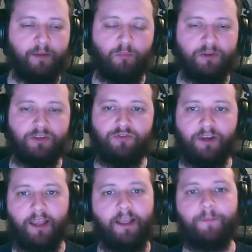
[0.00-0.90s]

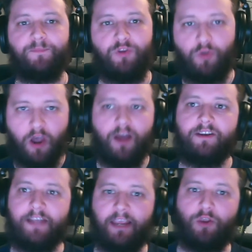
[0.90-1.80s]
wizardry you
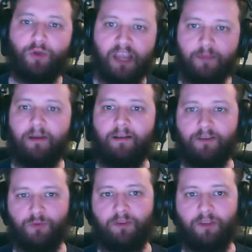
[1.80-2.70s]
can't take your
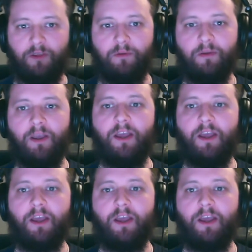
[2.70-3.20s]
emails with you,